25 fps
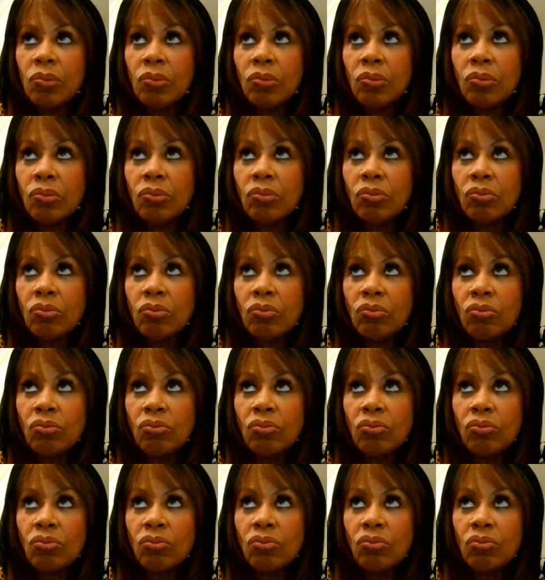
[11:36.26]

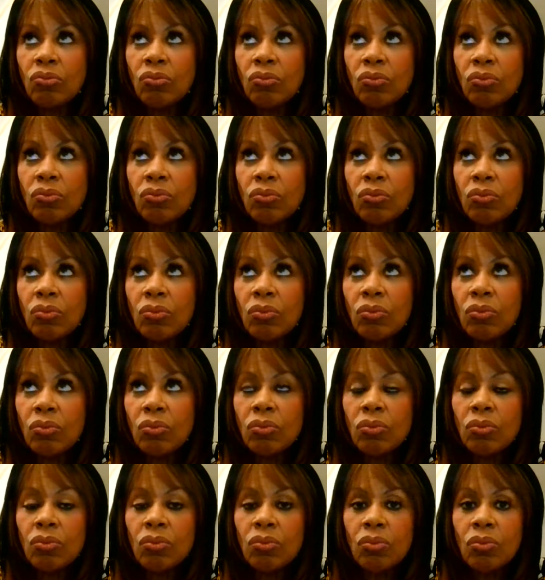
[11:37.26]

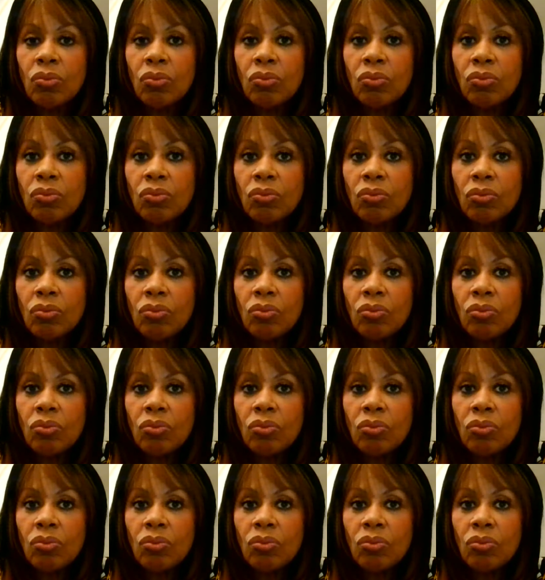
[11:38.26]
[no speech]